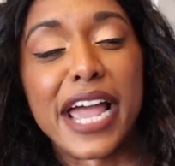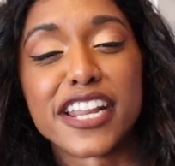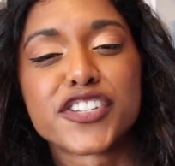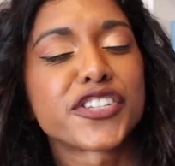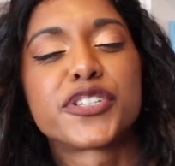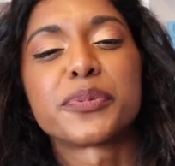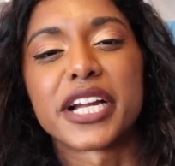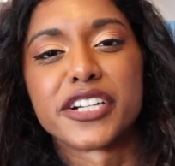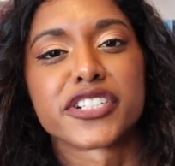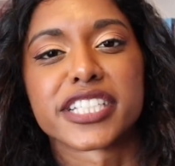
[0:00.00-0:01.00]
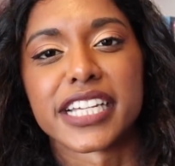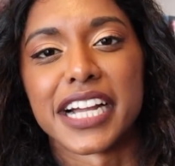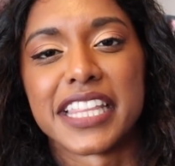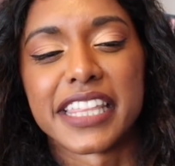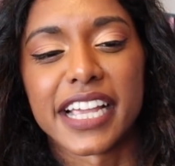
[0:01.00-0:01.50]
And it's just super interesting,
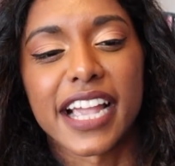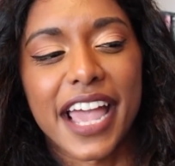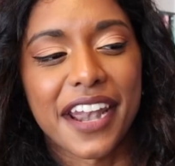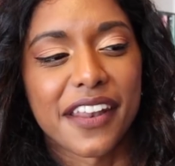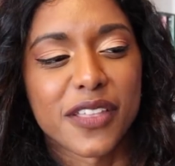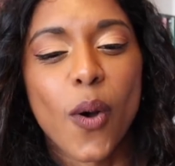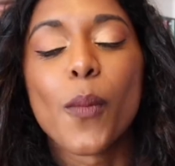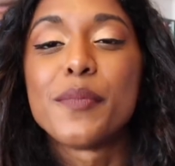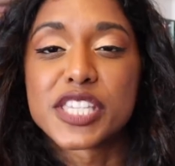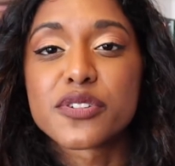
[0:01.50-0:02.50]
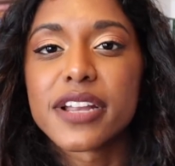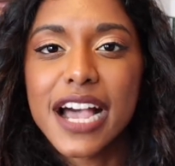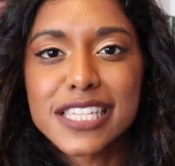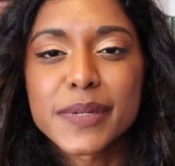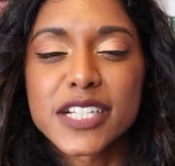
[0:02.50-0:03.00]
I think. And the whole mystery
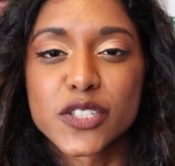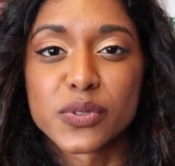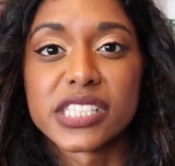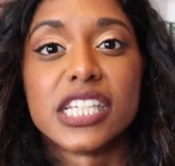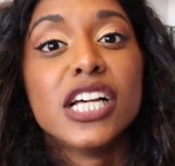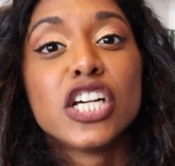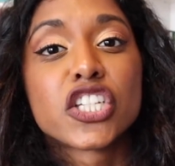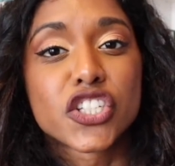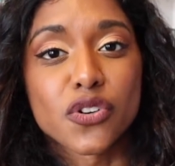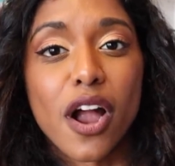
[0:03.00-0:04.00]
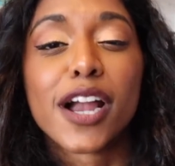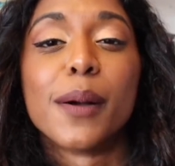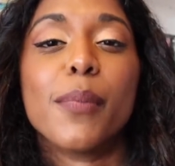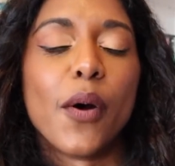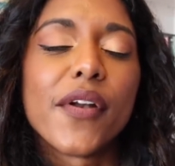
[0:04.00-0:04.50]
aspect is a really strong
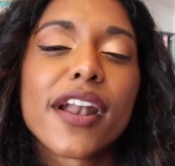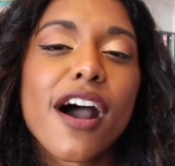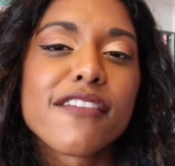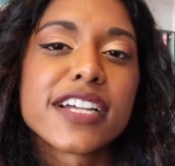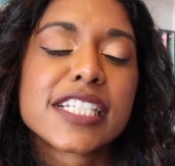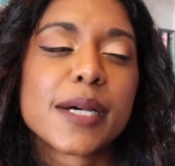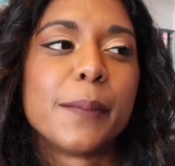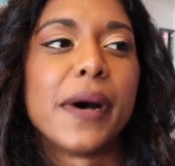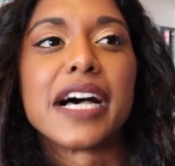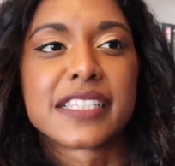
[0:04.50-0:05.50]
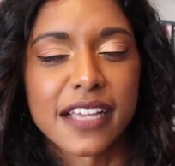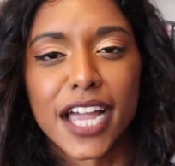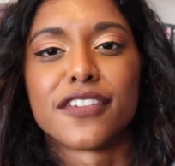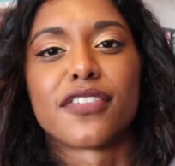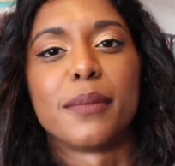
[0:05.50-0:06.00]
component of it,
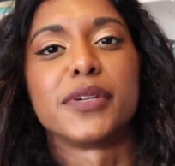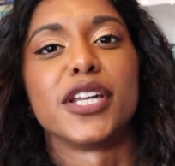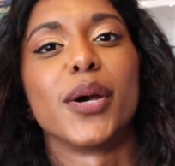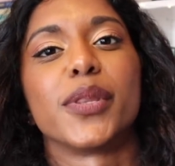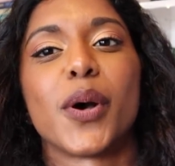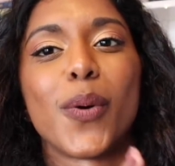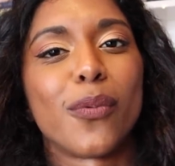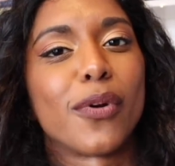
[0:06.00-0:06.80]
aside from, you know, the whole